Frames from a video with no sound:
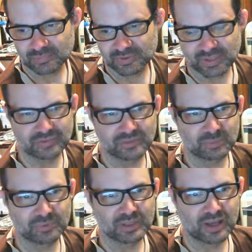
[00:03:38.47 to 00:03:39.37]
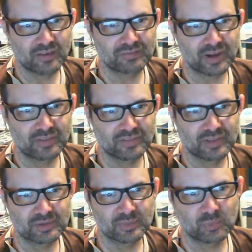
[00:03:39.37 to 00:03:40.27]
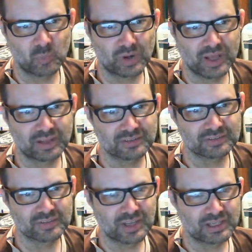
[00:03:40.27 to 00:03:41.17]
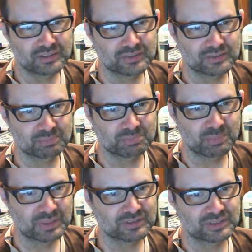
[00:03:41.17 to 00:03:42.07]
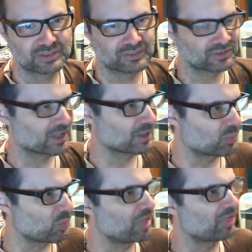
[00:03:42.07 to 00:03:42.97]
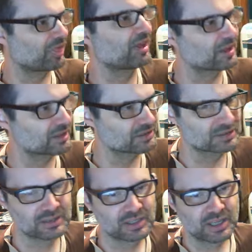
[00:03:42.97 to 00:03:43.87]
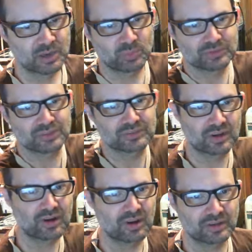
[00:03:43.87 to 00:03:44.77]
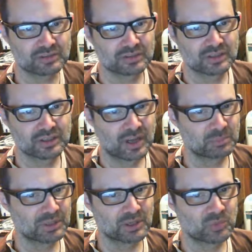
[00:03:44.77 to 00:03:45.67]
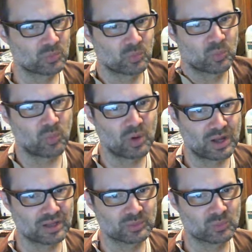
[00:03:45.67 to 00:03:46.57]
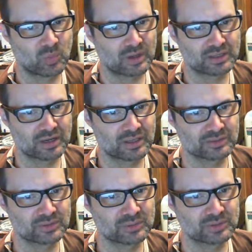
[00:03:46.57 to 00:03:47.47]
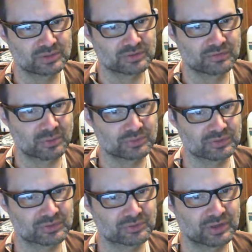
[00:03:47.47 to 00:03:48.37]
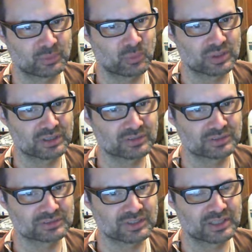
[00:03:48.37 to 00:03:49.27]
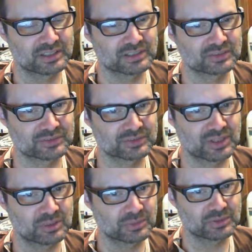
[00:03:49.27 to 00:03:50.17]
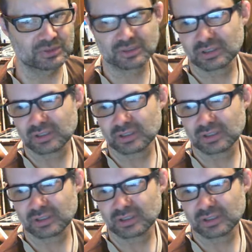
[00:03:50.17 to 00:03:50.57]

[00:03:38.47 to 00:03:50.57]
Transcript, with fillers: say something, I find that what I had to say is basically just like one thing. And once it's gone, I'm like, why why did I do this if I was just going to write one little tiny little statement